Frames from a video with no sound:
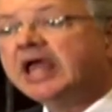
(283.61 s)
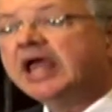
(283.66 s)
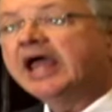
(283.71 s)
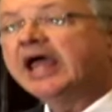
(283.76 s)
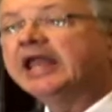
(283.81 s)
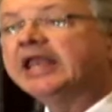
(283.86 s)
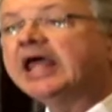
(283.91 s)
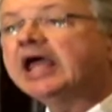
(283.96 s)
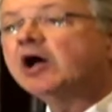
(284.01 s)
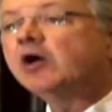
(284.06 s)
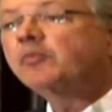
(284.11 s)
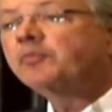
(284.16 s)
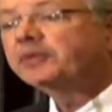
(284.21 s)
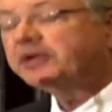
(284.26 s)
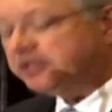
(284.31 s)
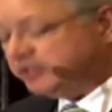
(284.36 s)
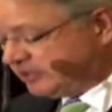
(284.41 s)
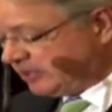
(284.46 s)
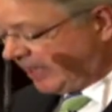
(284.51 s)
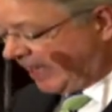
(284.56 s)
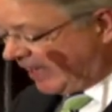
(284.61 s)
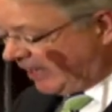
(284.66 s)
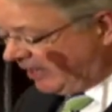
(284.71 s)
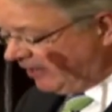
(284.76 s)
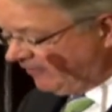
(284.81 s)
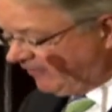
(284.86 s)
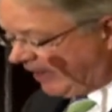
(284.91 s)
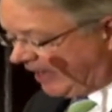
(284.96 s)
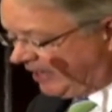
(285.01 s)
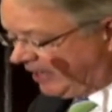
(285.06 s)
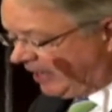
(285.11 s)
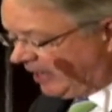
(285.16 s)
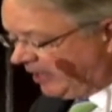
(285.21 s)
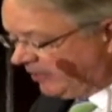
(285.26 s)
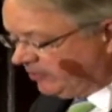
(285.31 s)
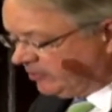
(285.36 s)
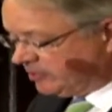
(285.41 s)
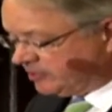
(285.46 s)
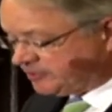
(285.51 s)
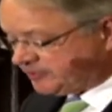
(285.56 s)
and helping to elevate
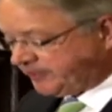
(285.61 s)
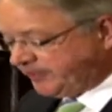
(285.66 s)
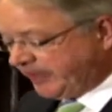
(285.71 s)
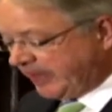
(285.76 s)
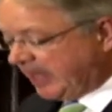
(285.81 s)
others.